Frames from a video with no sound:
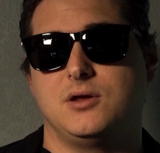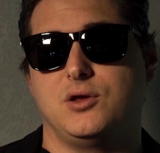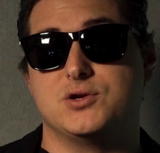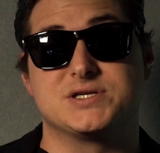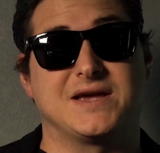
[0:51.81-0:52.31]

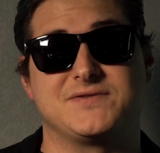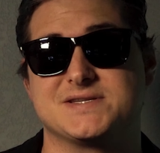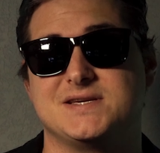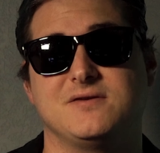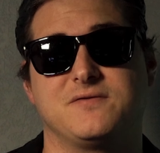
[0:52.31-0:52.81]
You just have to
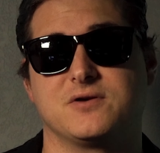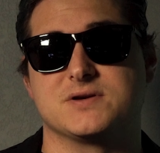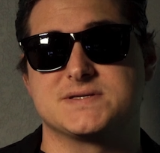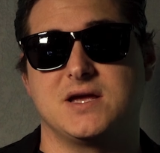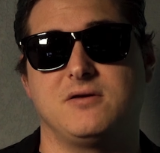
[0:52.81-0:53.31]
see it for
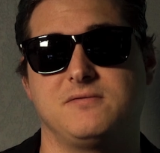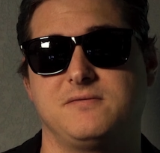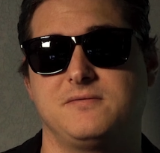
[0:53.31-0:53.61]
yourself.